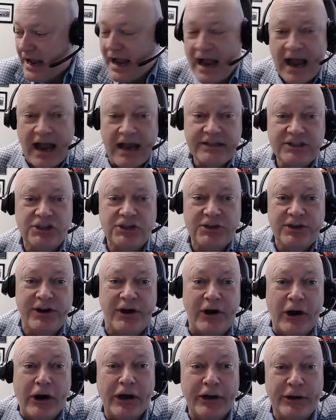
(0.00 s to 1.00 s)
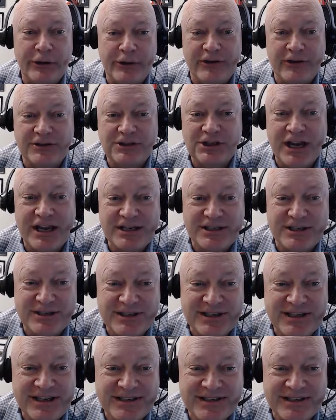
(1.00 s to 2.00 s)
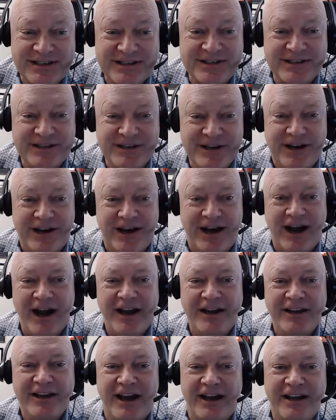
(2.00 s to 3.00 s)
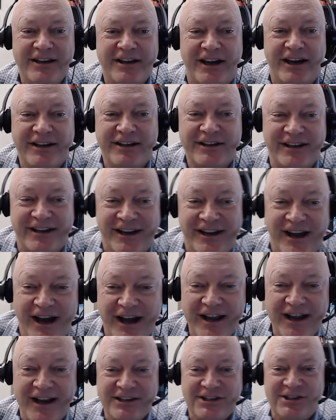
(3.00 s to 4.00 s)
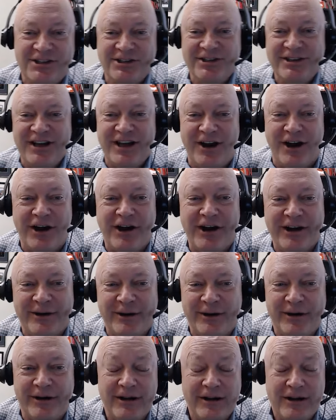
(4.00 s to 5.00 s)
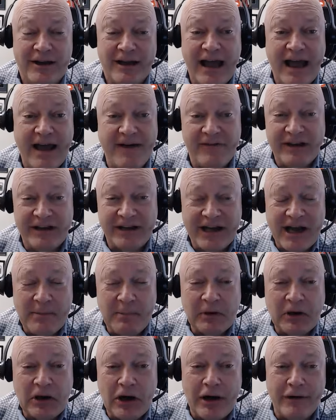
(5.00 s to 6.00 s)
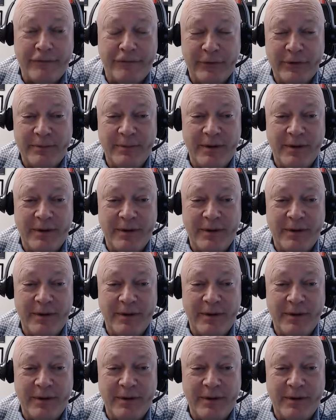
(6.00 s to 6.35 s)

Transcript: I should honor the change of seasons. I should honor having a cup of coffee with